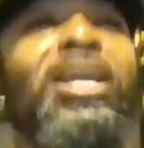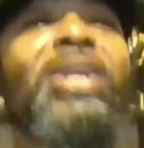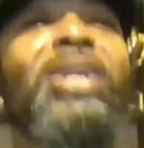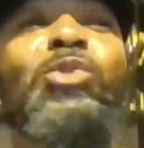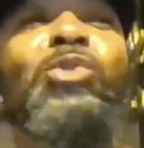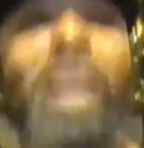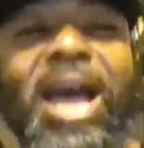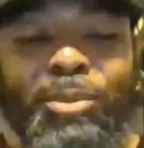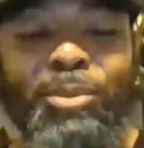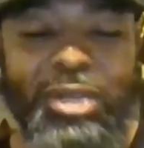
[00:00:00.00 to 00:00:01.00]
you
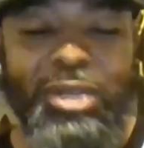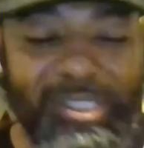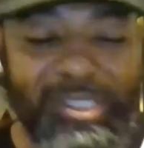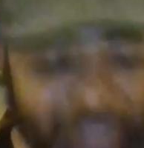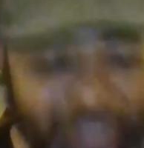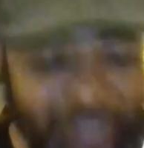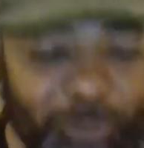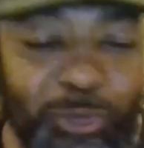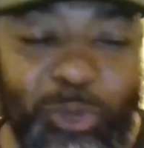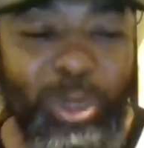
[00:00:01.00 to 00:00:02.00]
liable to get stuck
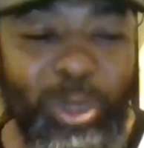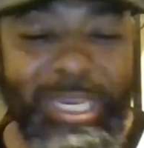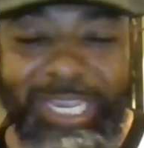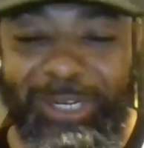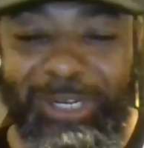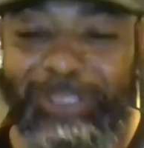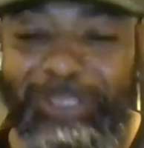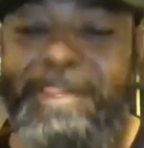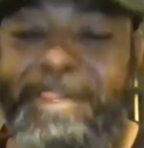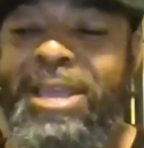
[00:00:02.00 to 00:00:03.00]
for 20 years.
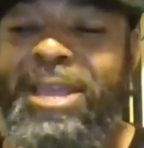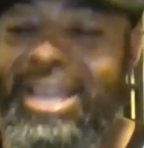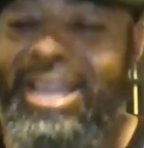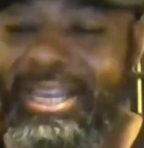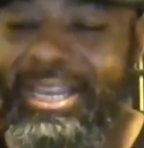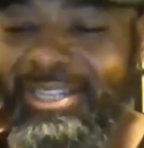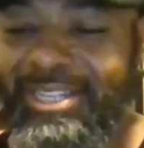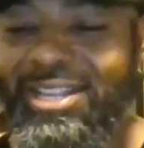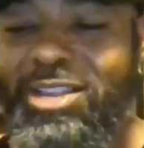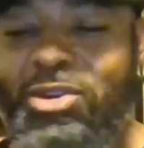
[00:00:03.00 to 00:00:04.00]
And
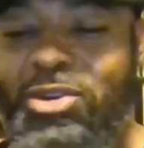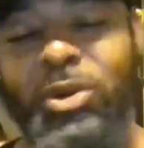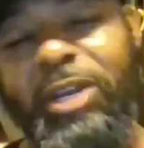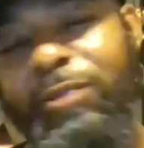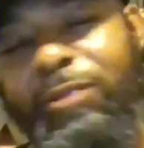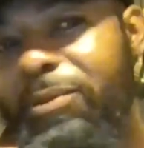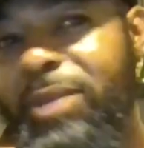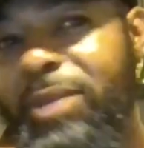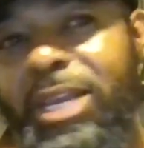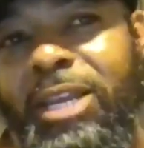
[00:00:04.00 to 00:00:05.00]
you know,
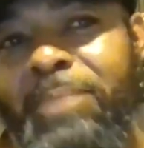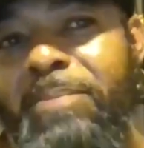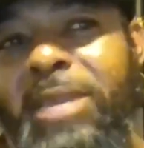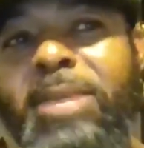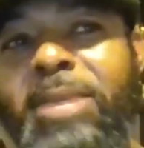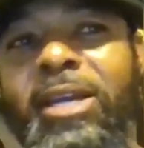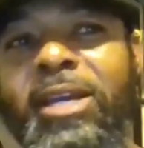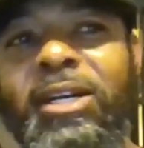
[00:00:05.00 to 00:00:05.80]
and me being